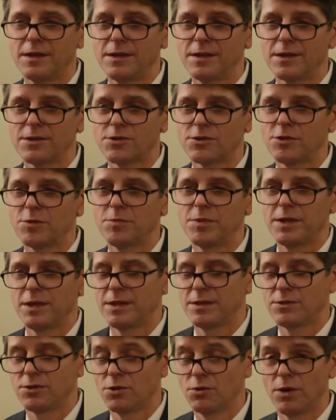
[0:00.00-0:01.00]
there should
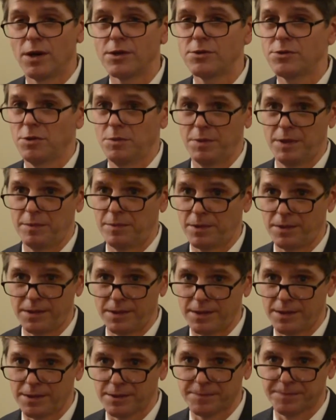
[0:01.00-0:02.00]
be 200 people
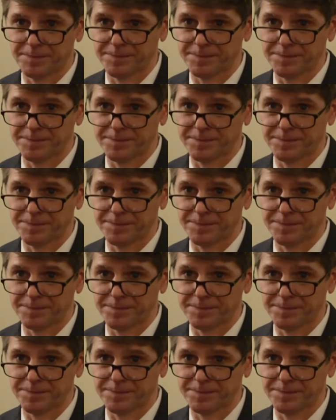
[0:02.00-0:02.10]
here.